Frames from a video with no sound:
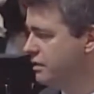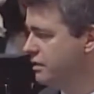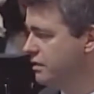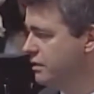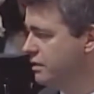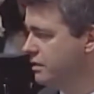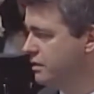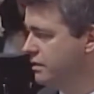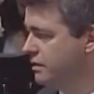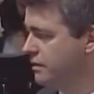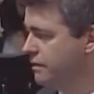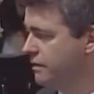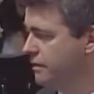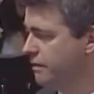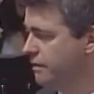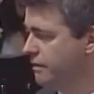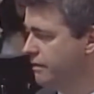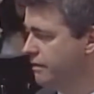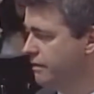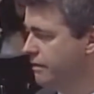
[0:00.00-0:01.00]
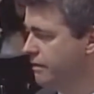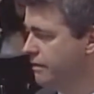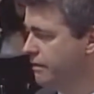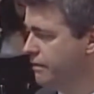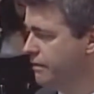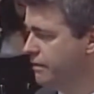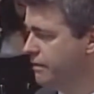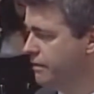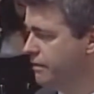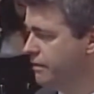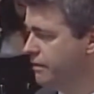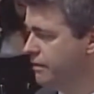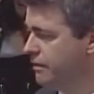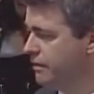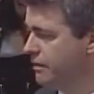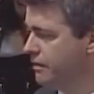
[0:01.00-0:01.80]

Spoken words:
Nobody speaks.